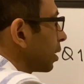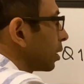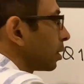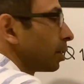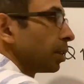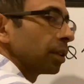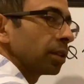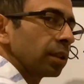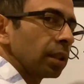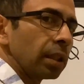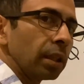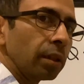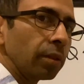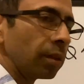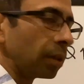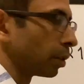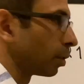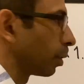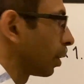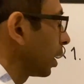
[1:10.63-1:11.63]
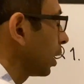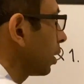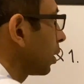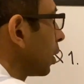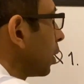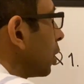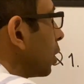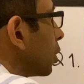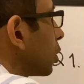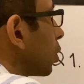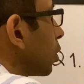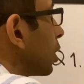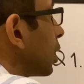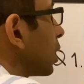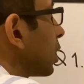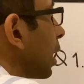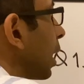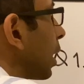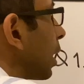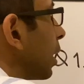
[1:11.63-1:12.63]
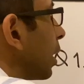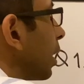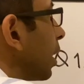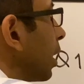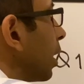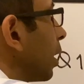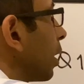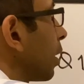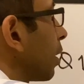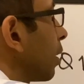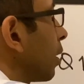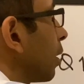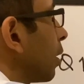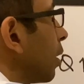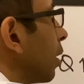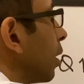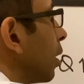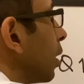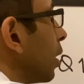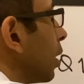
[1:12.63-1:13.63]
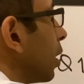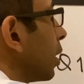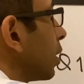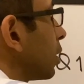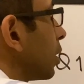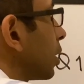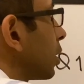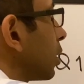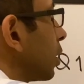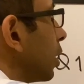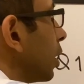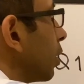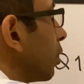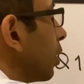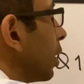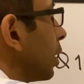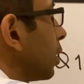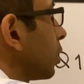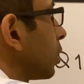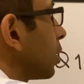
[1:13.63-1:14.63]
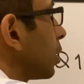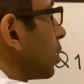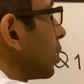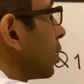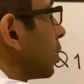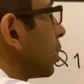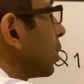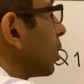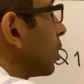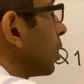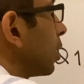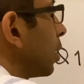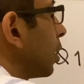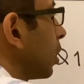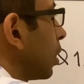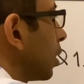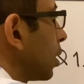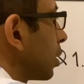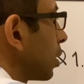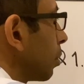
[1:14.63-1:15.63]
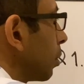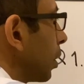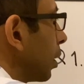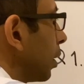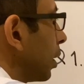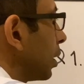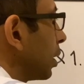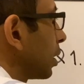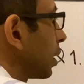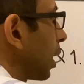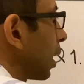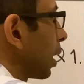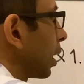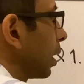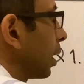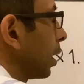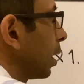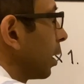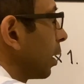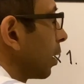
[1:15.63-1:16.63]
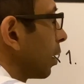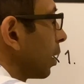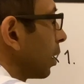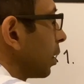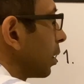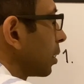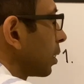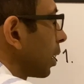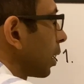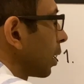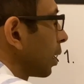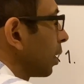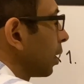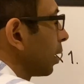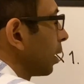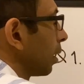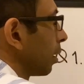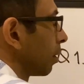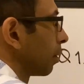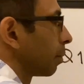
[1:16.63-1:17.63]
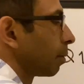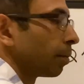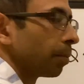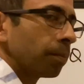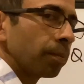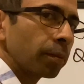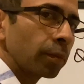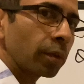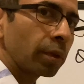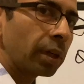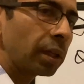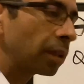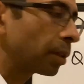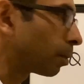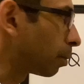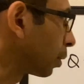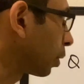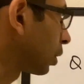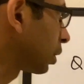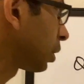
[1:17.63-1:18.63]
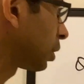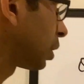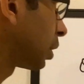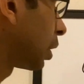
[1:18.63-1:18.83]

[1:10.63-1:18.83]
is 60 degrees, right? So this angle here is 60 degrees. Similarly this angle here and this angle here, correct? Because it's an